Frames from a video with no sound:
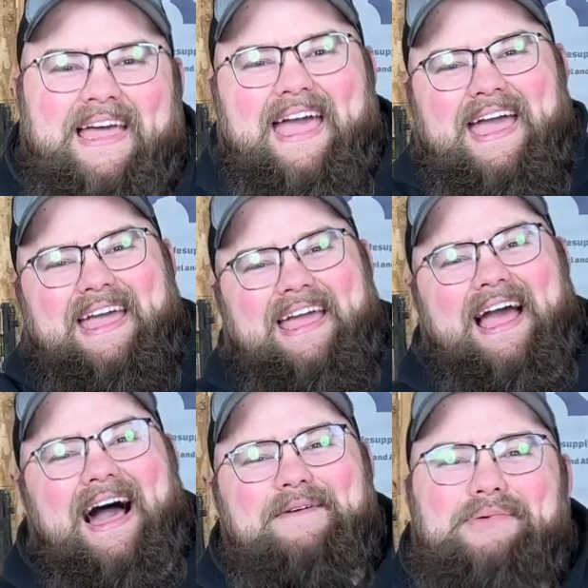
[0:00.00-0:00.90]

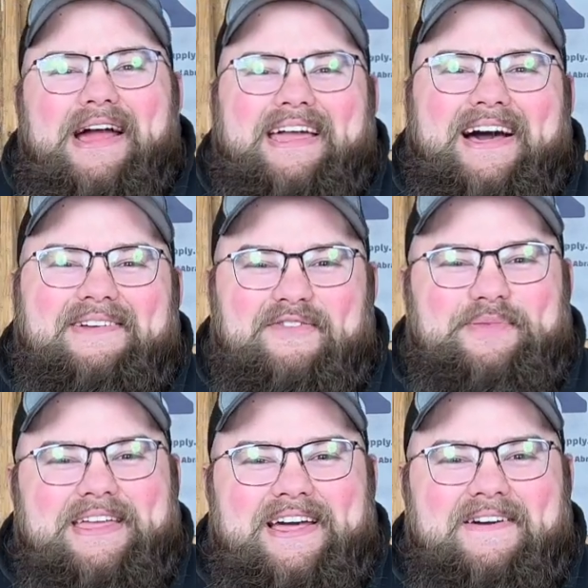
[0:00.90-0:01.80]
Hey, I'm Brian Kohn of
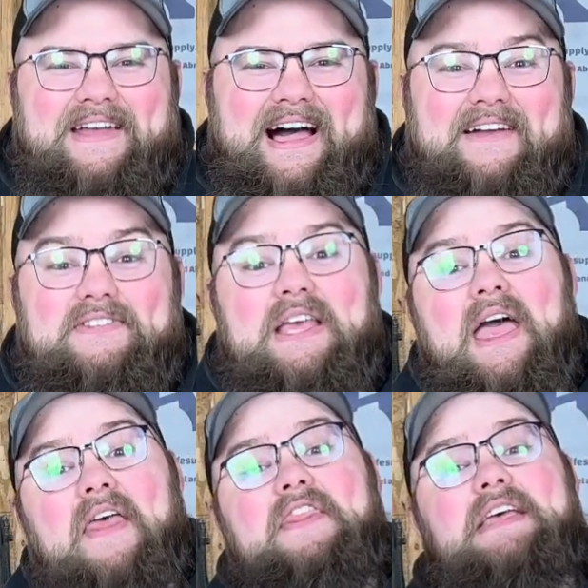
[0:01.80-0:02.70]
Kohn Knives.
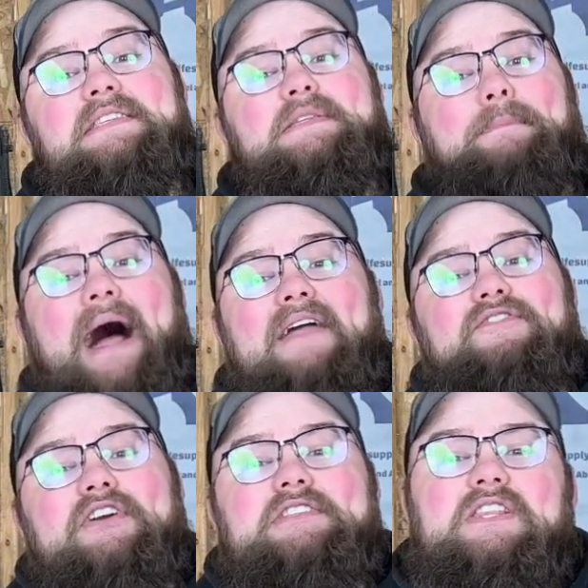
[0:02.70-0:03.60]
This is my
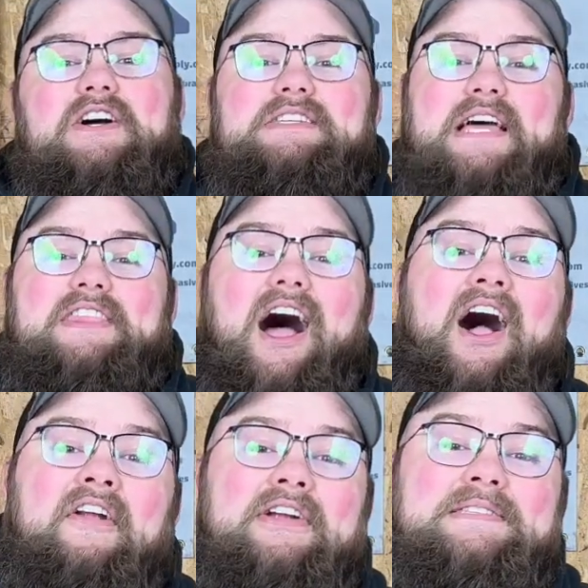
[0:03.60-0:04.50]
first looks at the
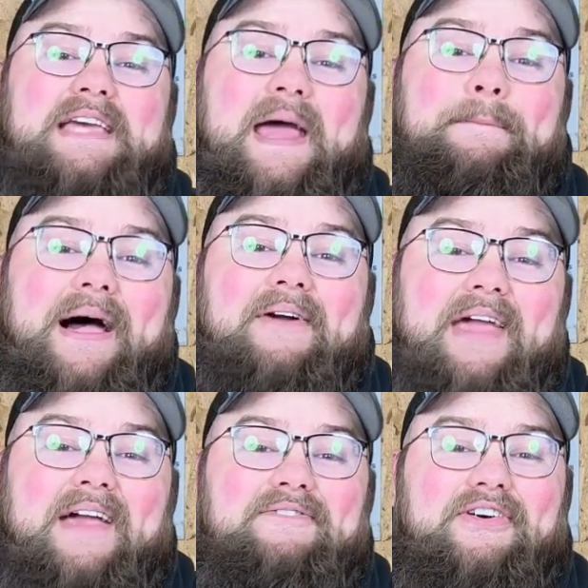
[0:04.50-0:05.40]
110-pound
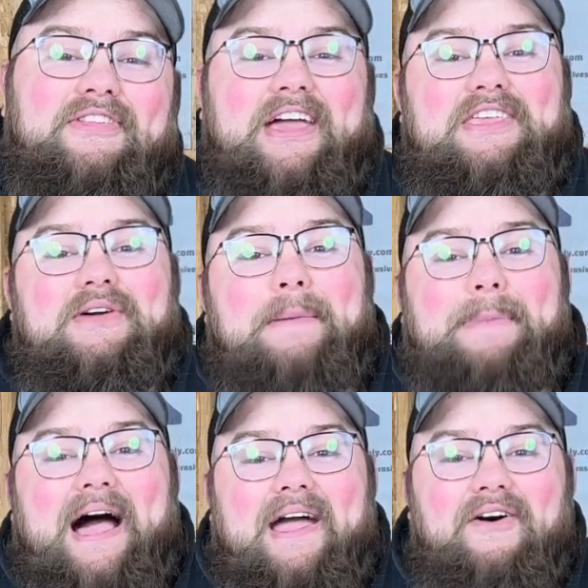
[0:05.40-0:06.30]
anvil that you can
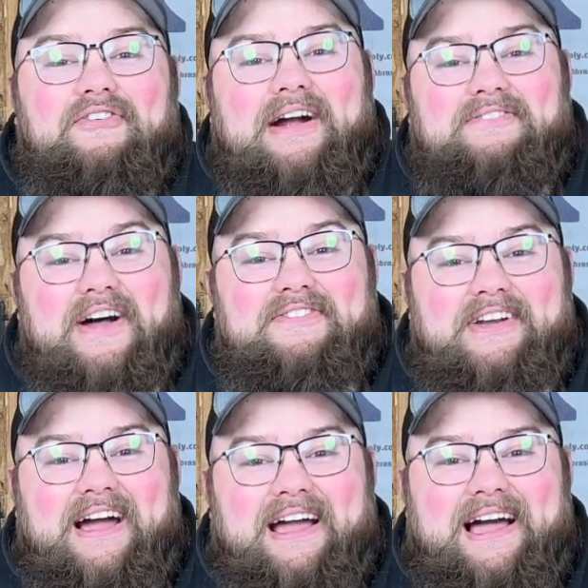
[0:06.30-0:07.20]
buy over at
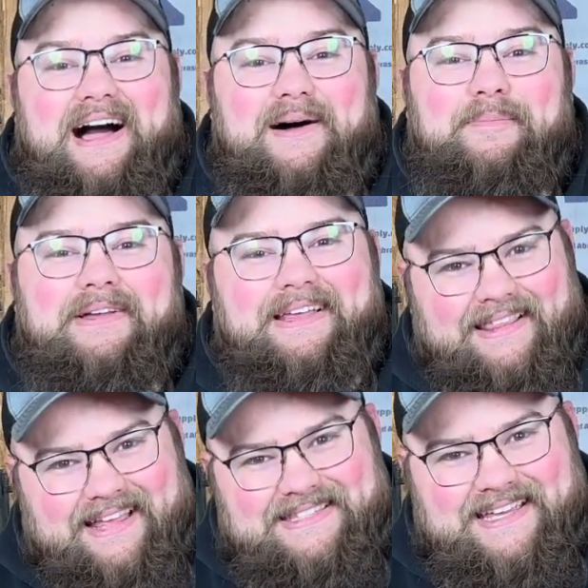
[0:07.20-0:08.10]
VEVOR.com. Let's get